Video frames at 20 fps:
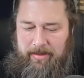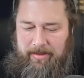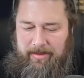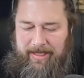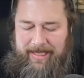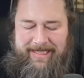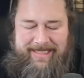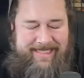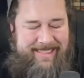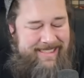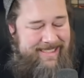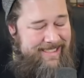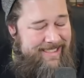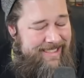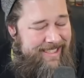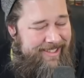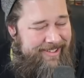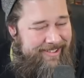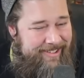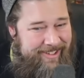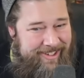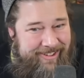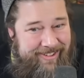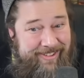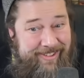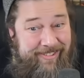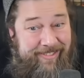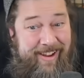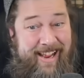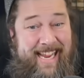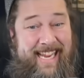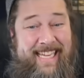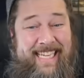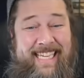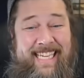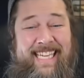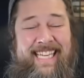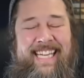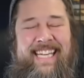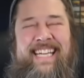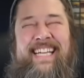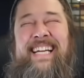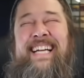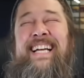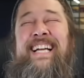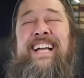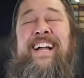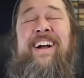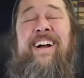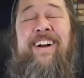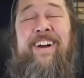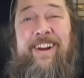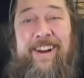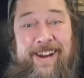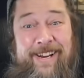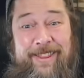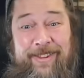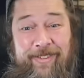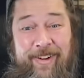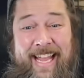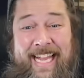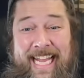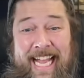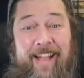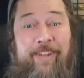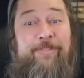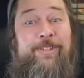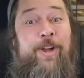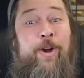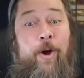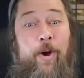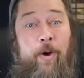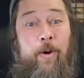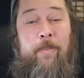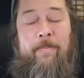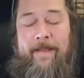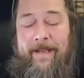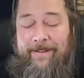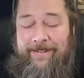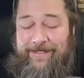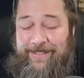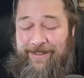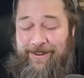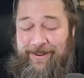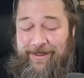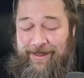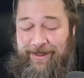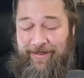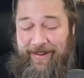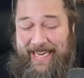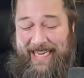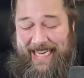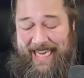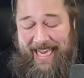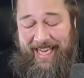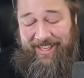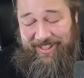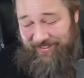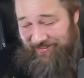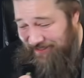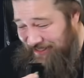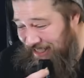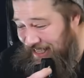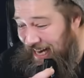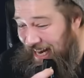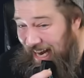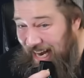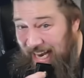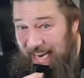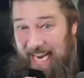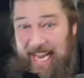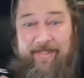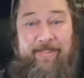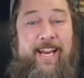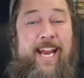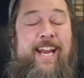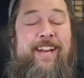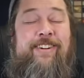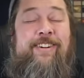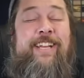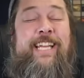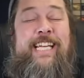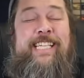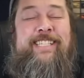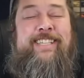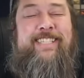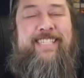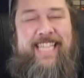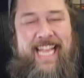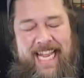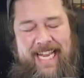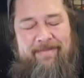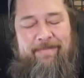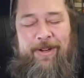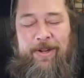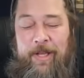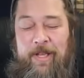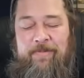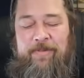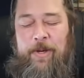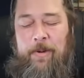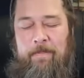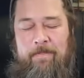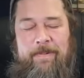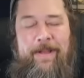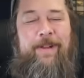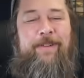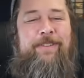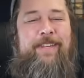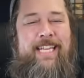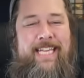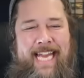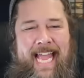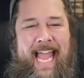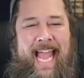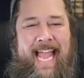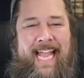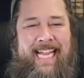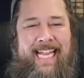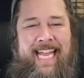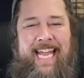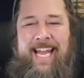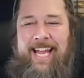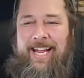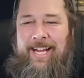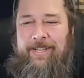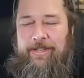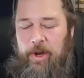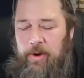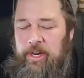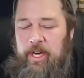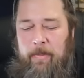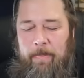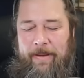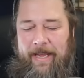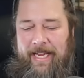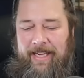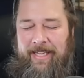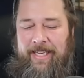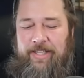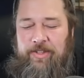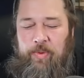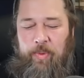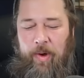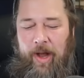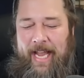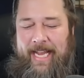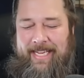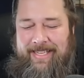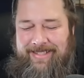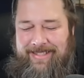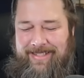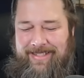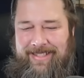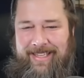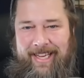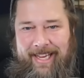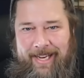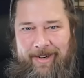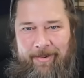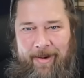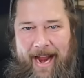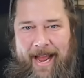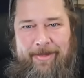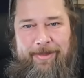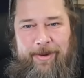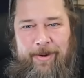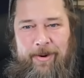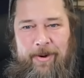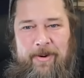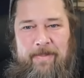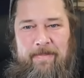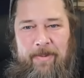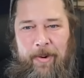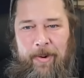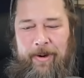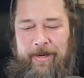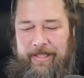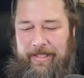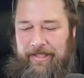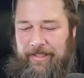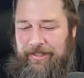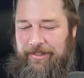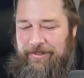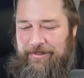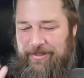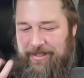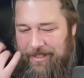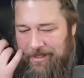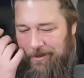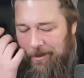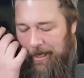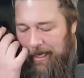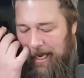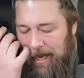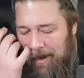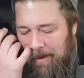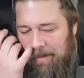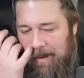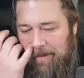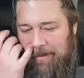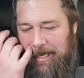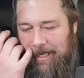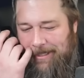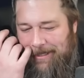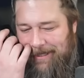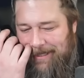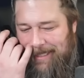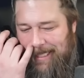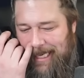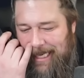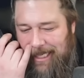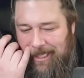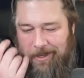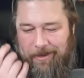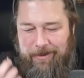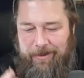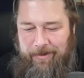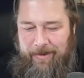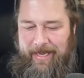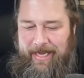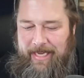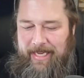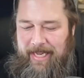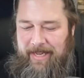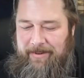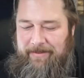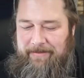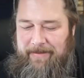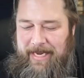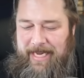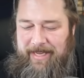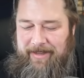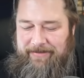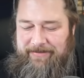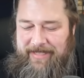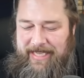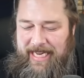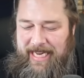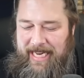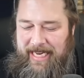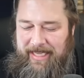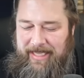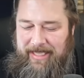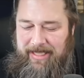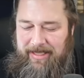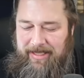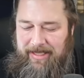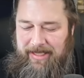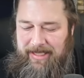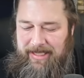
Another Earthquake. Earthquake Elves. Who builds Earthquake Elves? Even on your kitchen table, if you build the deck, don't you play it like twice and wrath your own board and lose? And you're like, oh, maybe I should take Earthquake out of my Elf deck.